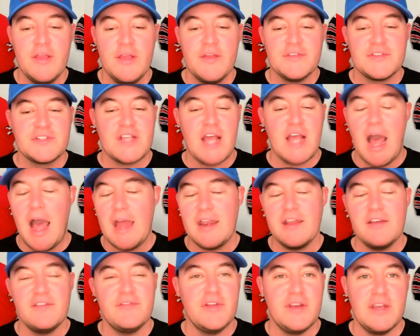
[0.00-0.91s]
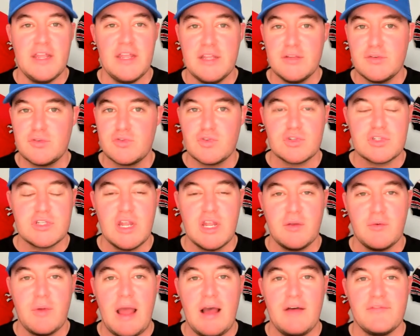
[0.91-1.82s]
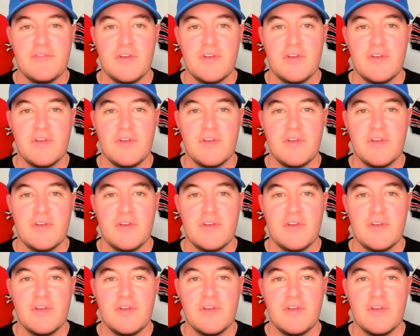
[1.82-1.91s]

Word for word: It's kind of an interesting route